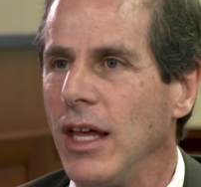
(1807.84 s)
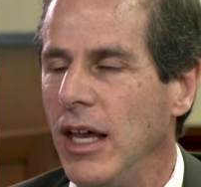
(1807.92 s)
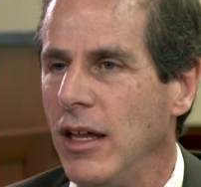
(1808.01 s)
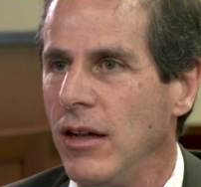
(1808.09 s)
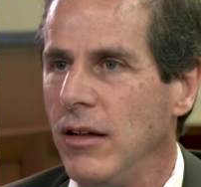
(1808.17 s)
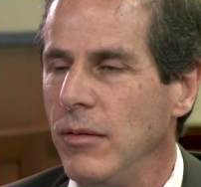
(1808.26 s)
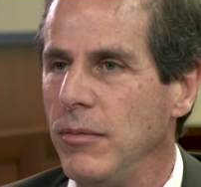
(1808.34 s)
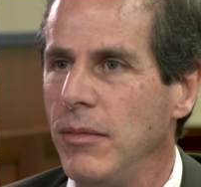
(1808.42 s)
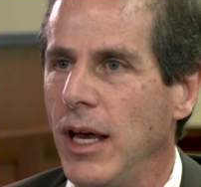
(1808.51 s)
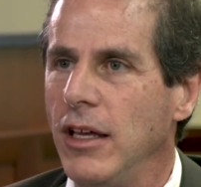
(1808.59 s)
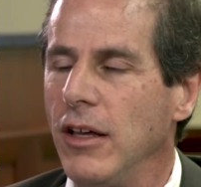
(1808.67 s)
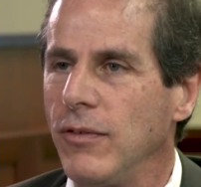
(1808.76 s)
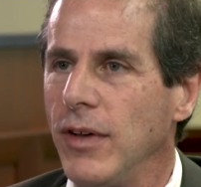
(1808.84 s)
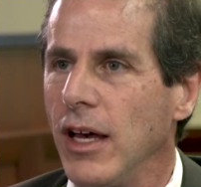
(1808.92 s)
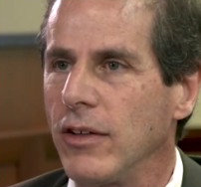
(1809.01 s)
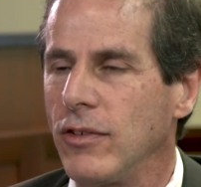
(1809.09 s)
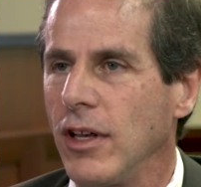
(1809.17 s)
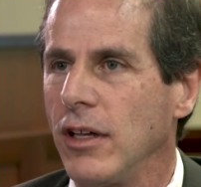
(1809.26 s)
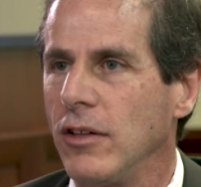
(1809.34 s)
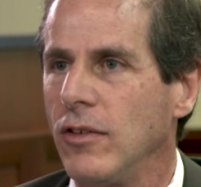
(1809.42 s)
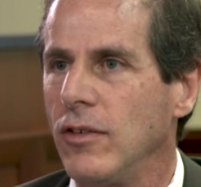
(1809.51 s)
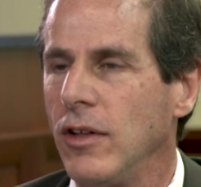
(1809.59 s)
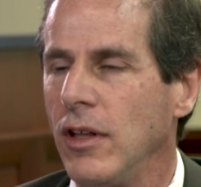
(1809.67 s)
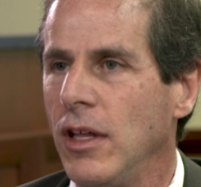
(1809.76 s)
In making
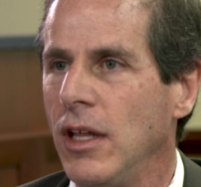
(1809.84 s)
vaccines,